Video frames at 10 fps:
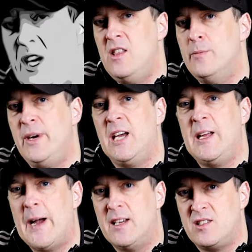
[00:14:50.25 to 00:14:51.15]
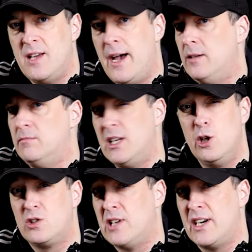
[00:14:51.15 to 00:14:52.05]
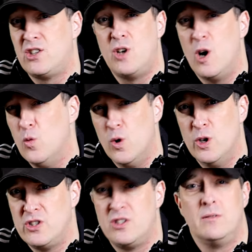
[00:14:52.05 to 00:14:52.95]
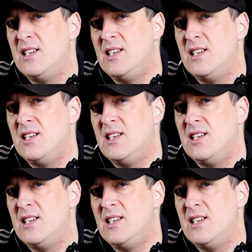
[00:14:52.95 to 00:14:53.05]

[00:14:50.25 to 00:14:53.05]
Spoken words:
In the beginning I said, it looks like Star Wars,